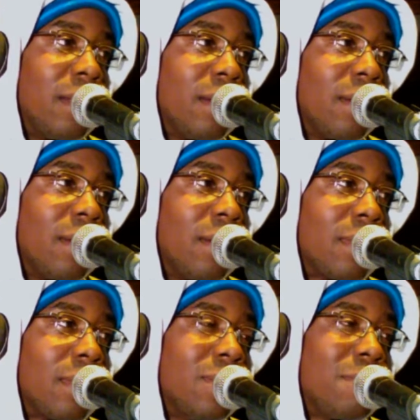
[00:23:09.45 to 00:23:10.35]

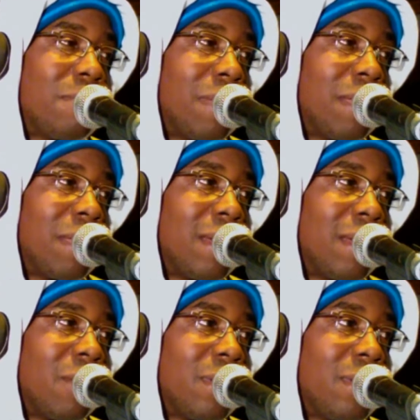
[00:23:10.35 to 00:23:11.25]
can you spell
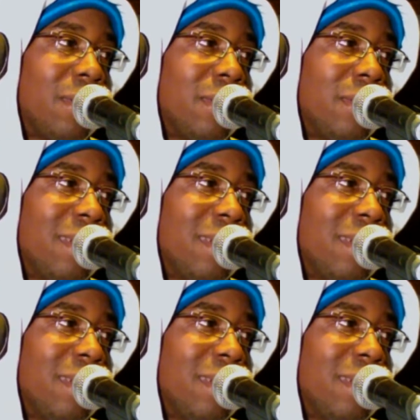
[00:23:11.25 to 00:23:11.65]
that word?